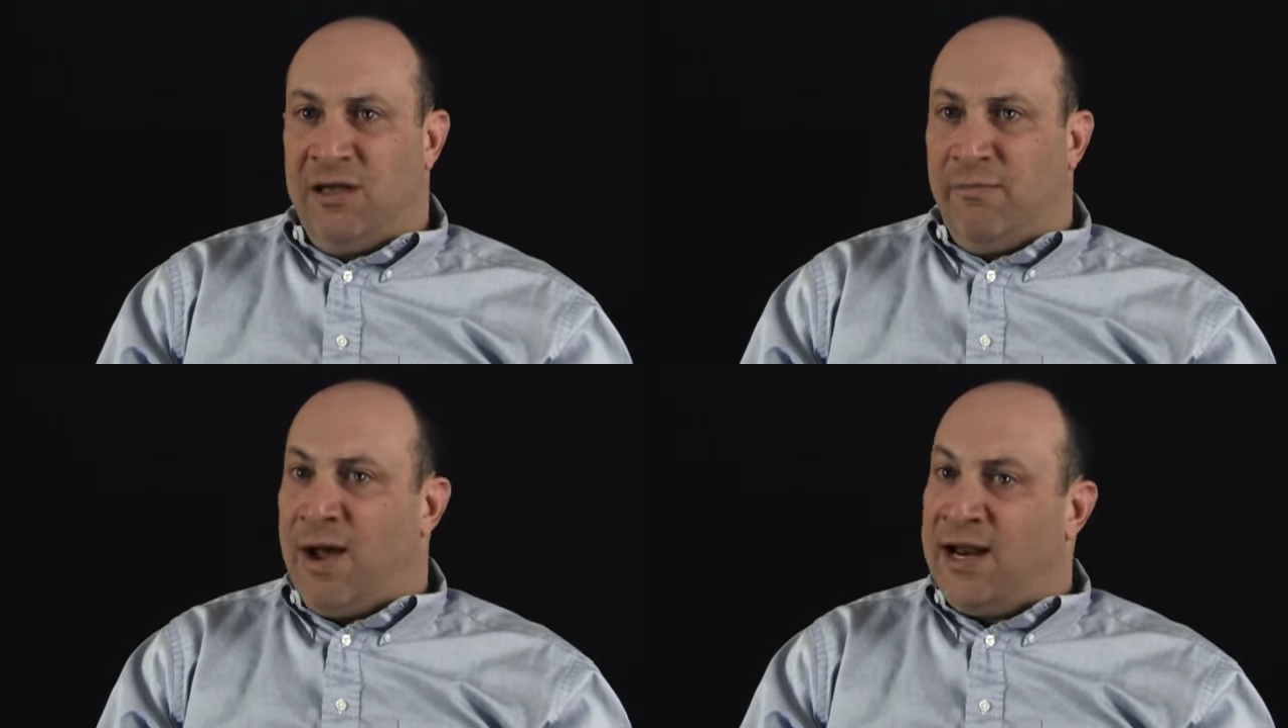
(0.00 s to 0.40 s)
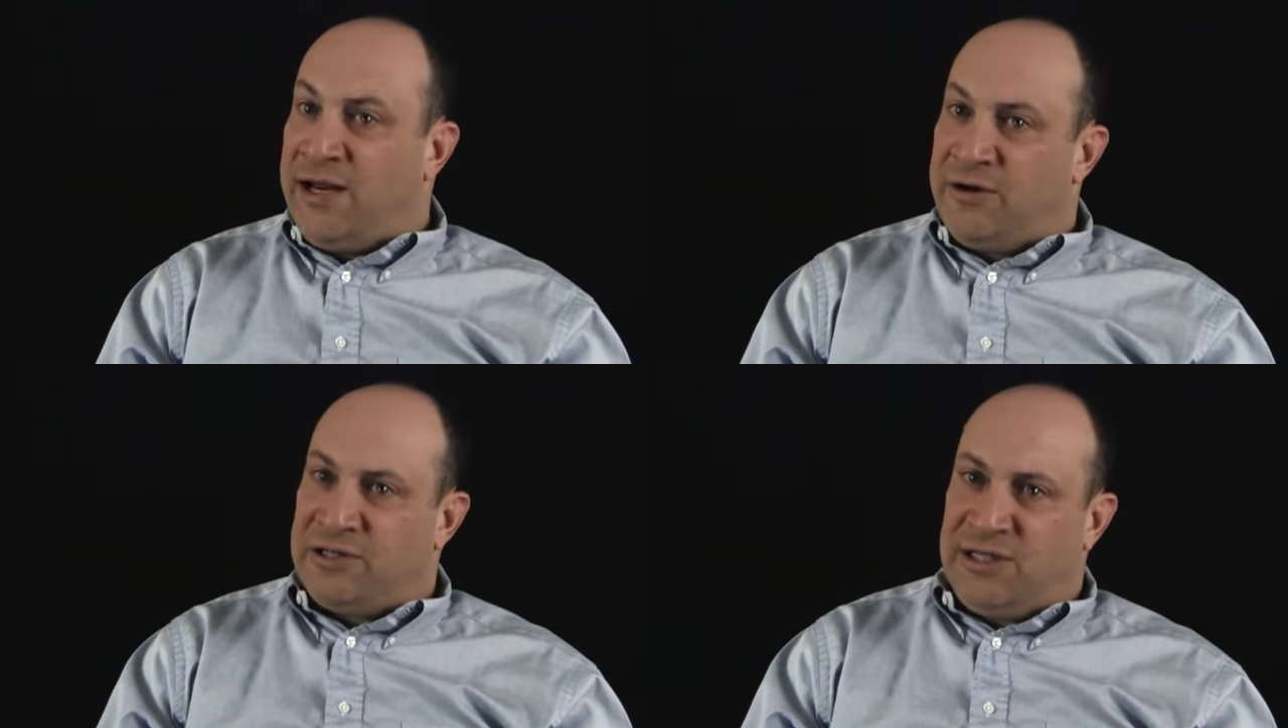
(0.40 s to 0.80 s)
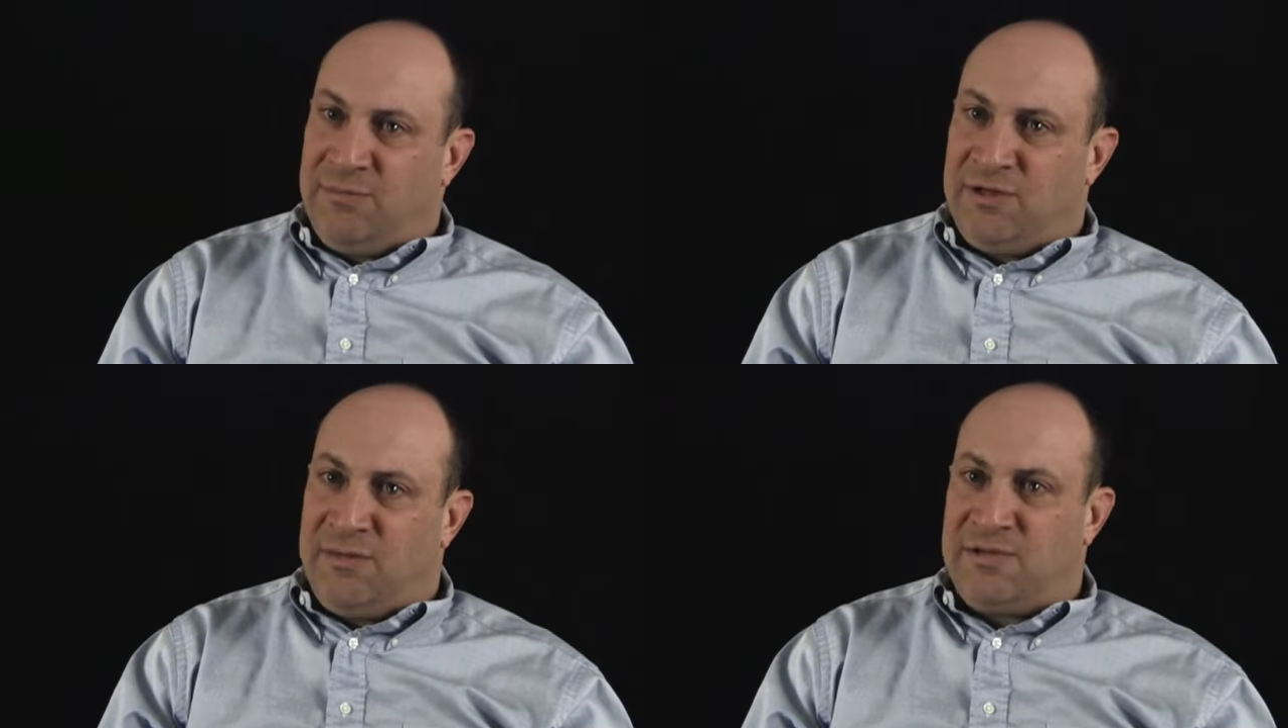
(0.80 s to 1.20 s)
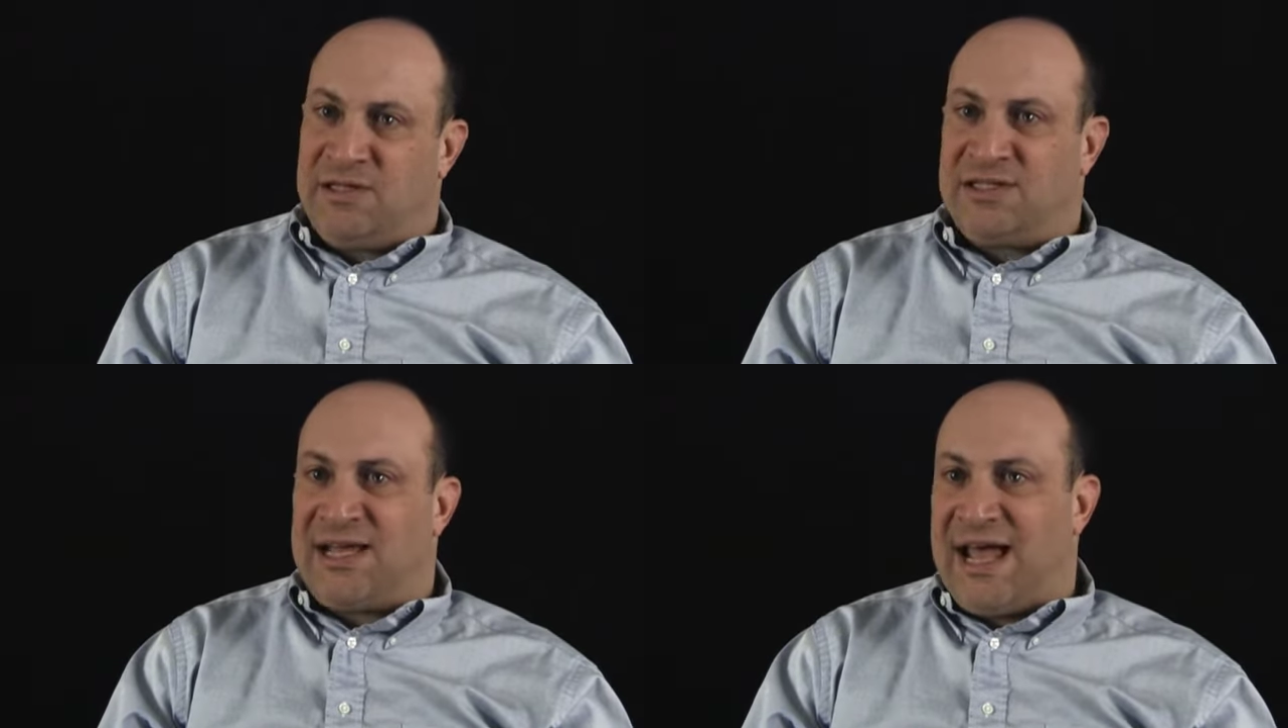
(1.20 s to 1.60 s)
monitor symptoms
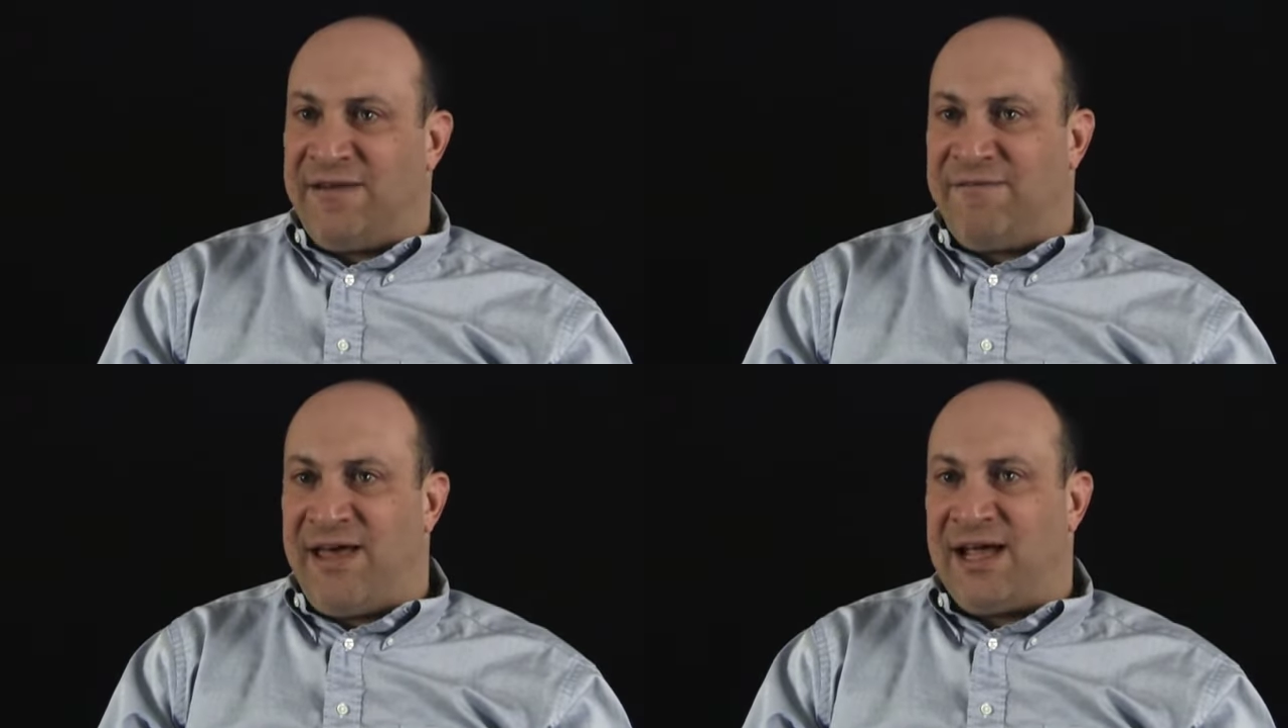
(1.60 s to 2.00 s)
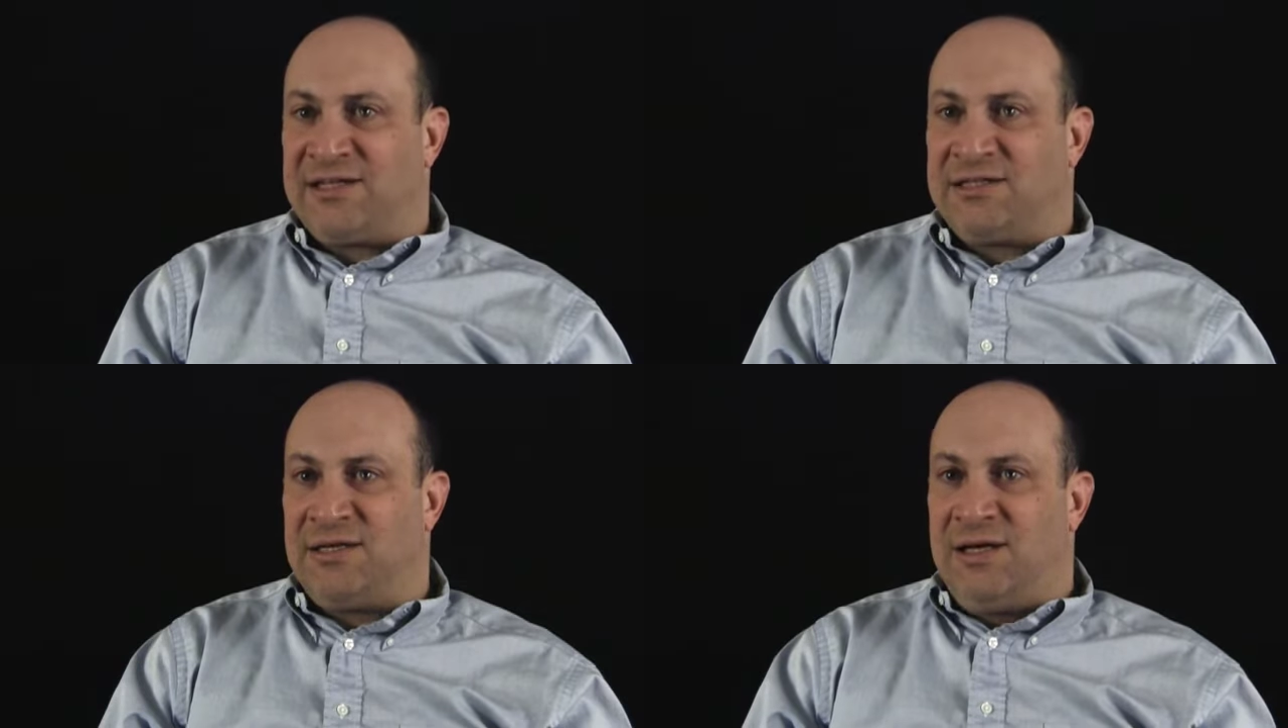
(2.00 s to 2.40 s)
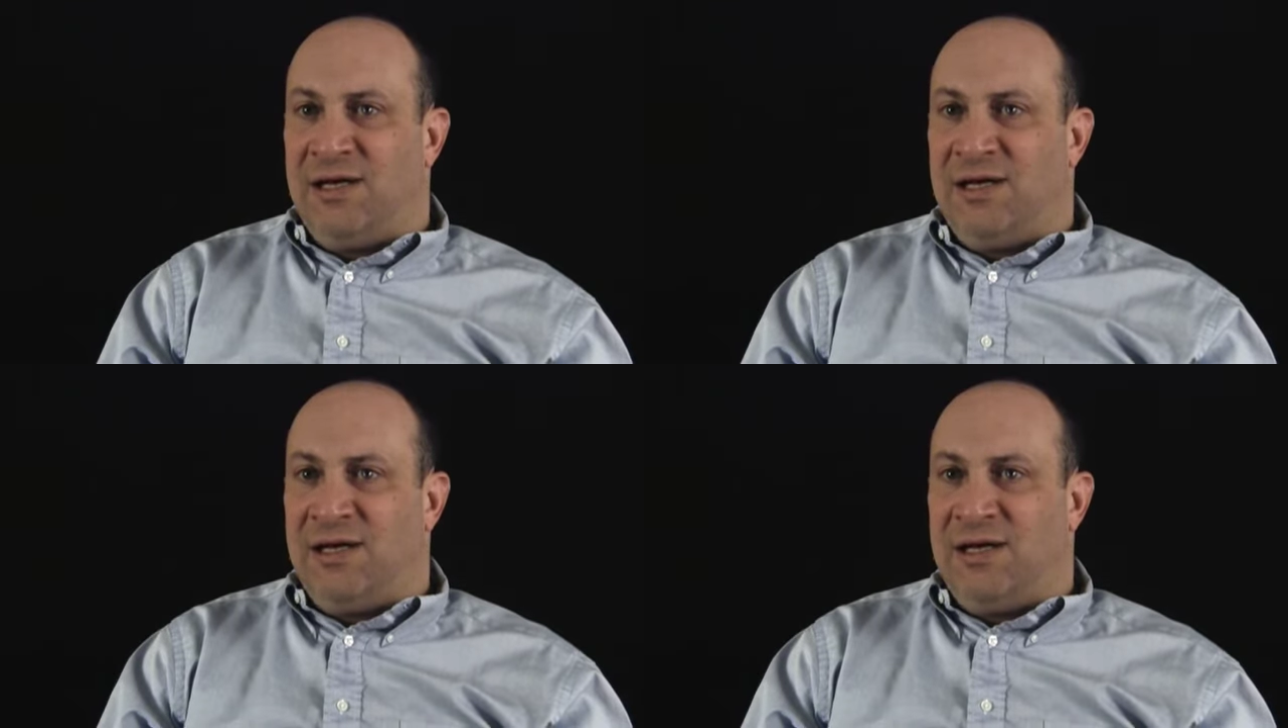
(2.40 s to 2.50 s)
and side effects,